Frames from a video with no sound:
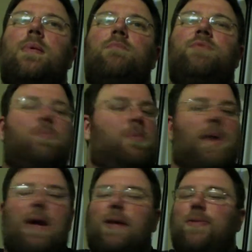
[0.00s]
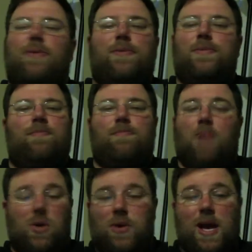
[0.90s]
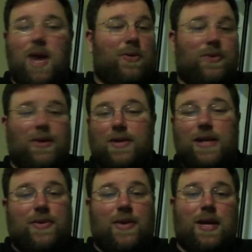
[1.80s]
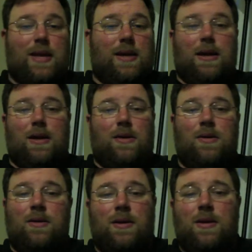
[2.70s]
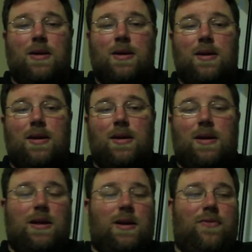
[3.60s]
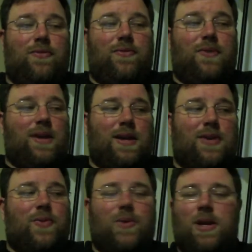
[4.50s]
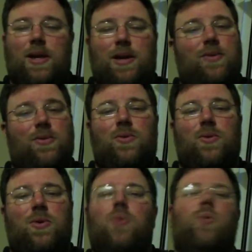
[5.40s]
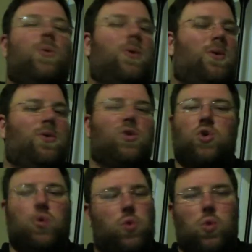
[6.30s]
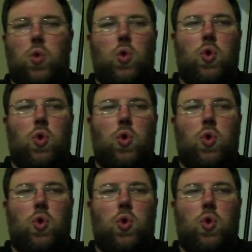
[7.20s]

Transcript: Superman's okay with this. He's like, if it gets rid of you, cool.